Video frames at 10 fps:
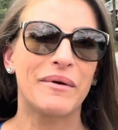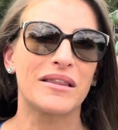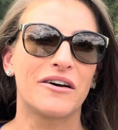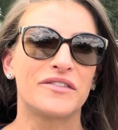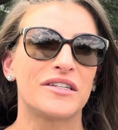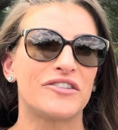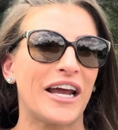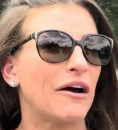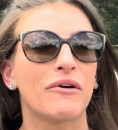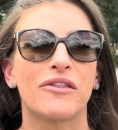I'd love to
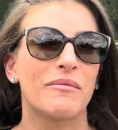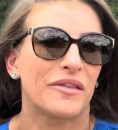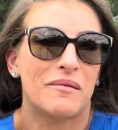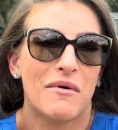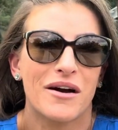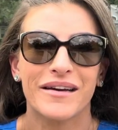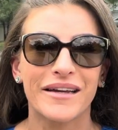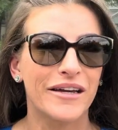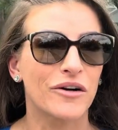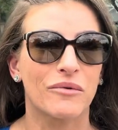chat with you about the
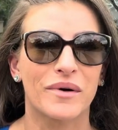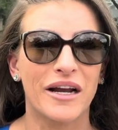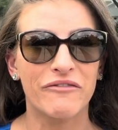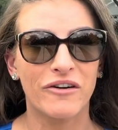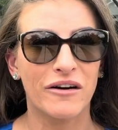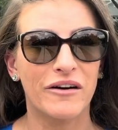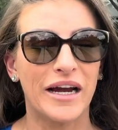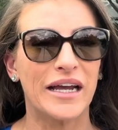market or whatever.